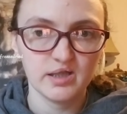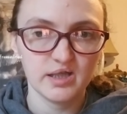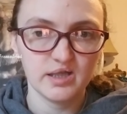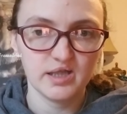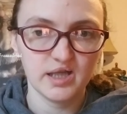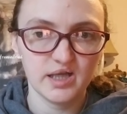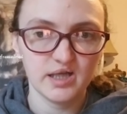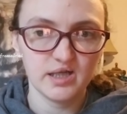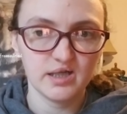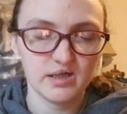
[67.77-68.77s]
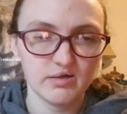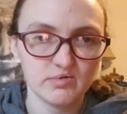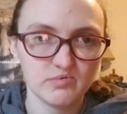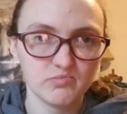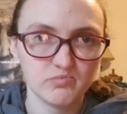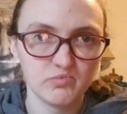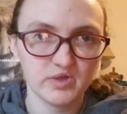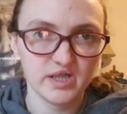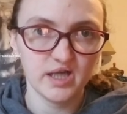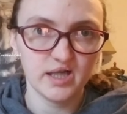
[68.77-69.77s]
They
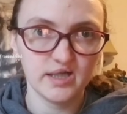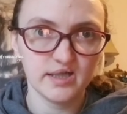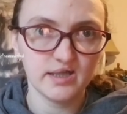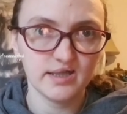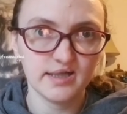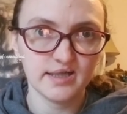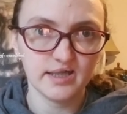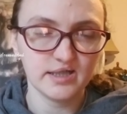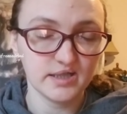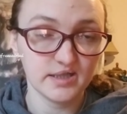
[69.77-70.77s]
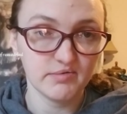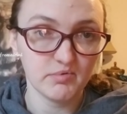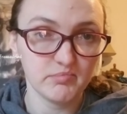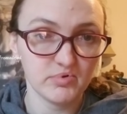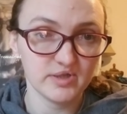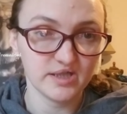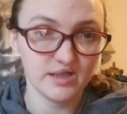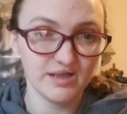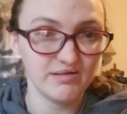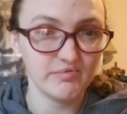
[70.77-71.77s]
retain
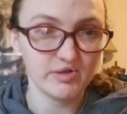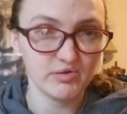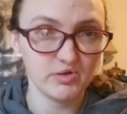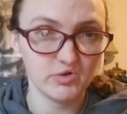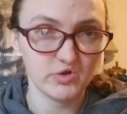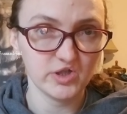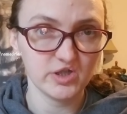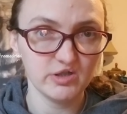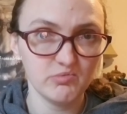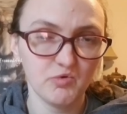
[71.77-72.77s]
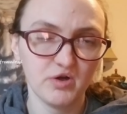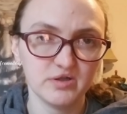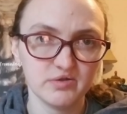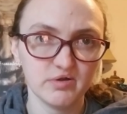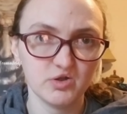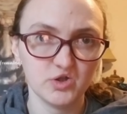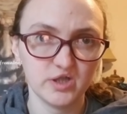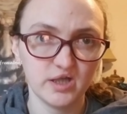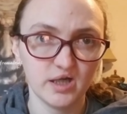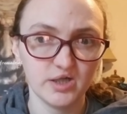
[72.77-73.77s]
97% of their nutrition, whereas
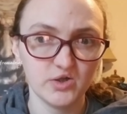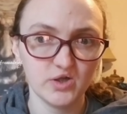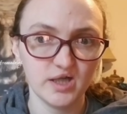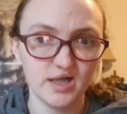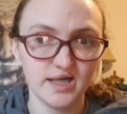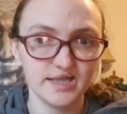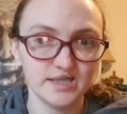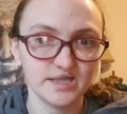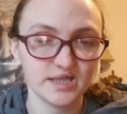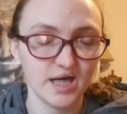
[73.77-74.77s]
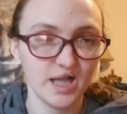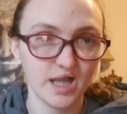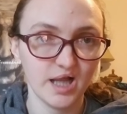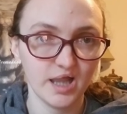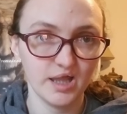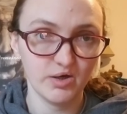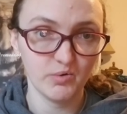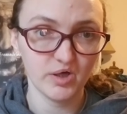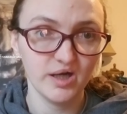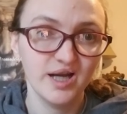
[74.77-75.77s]
dehydrating is a lot
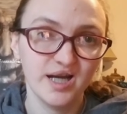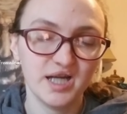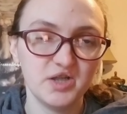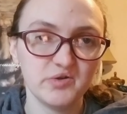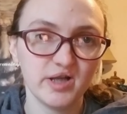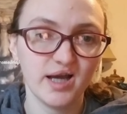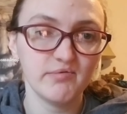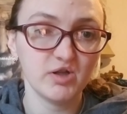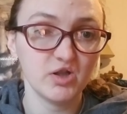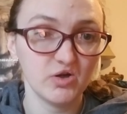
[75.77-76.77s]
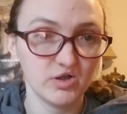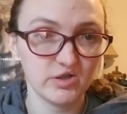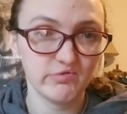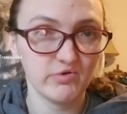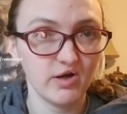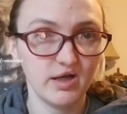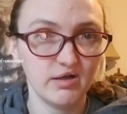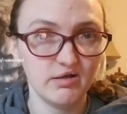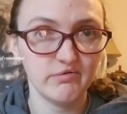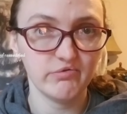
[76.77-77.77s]
lower, and you can have a large
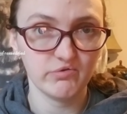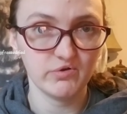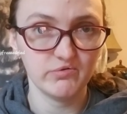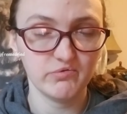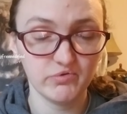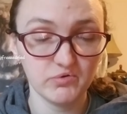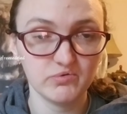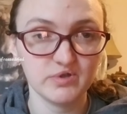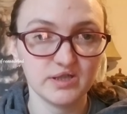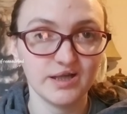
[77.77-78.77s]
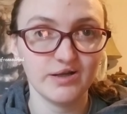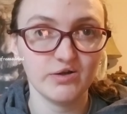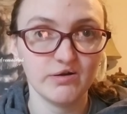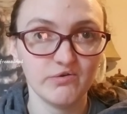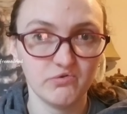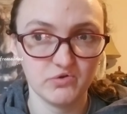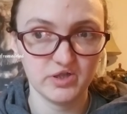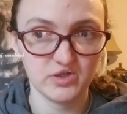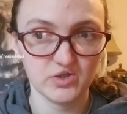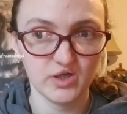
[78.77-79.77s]
variety of foods that are
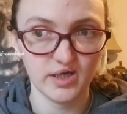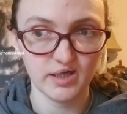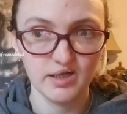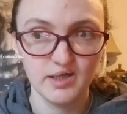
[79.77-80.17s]
freeze-dried.